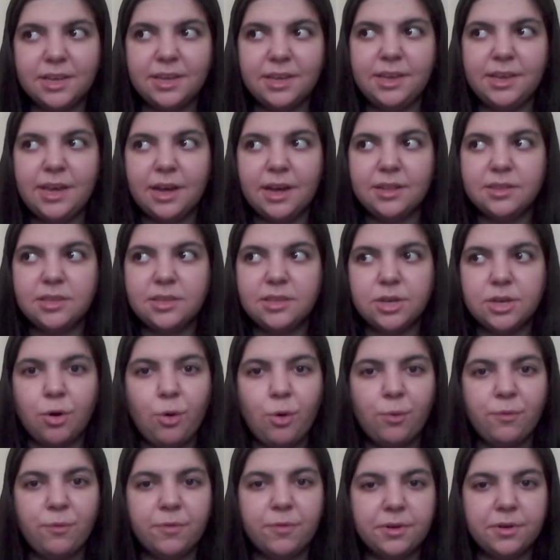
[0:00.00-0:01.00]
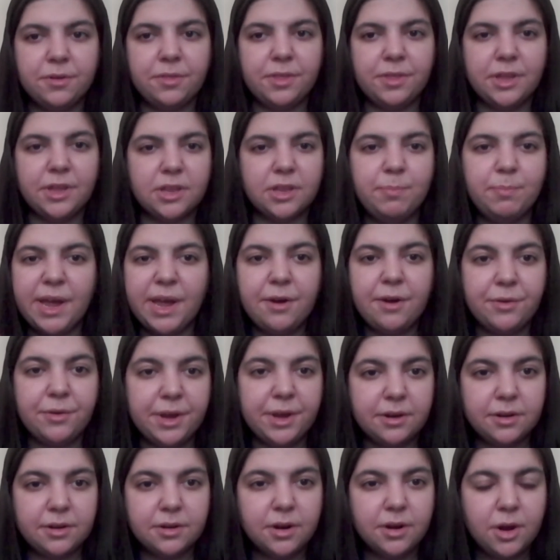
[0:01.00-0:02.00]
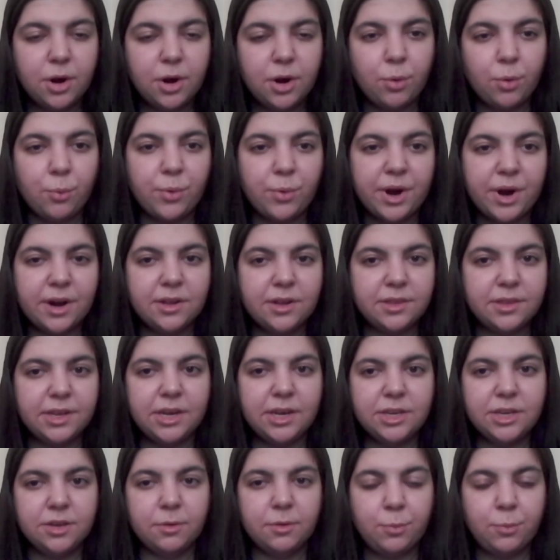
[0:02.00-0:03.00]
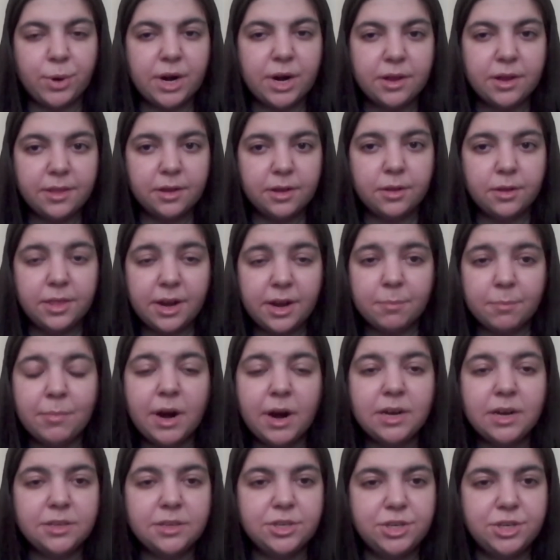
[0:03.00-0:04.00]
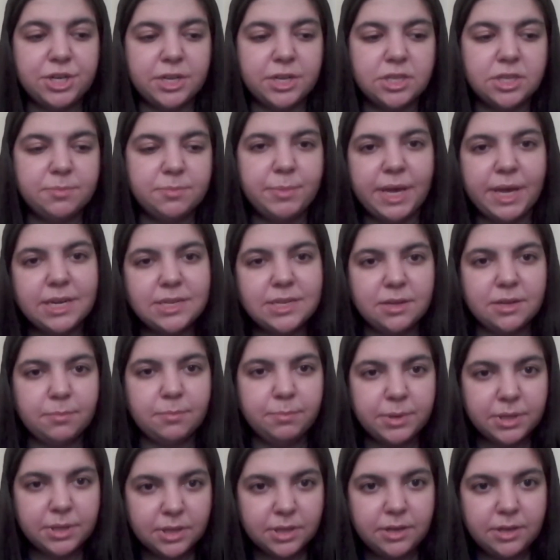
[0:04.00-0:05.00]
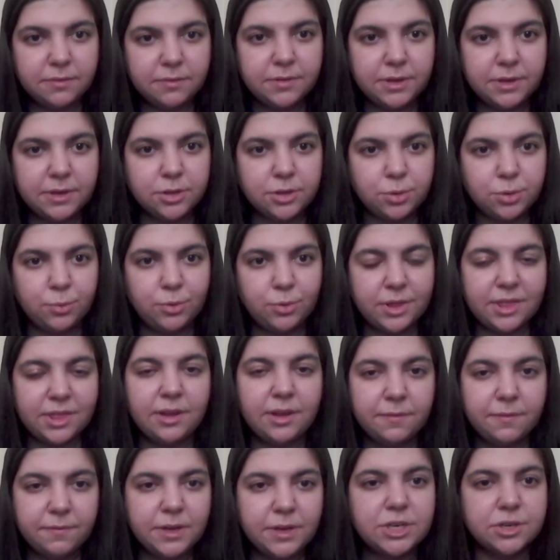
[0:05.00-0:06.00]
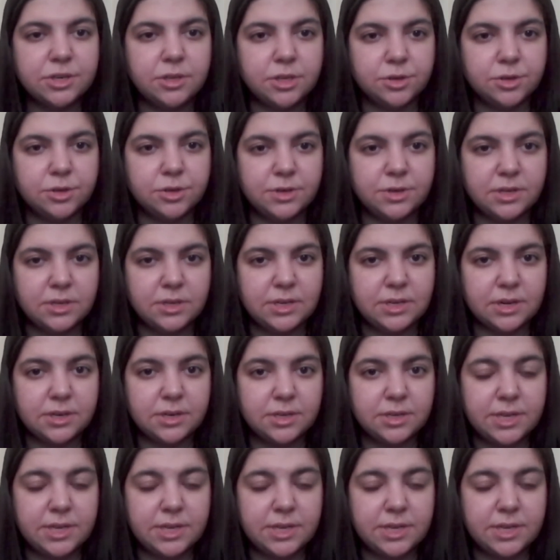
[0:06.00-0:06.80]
get over this barrier where their mind just makes them believe into what the official sources are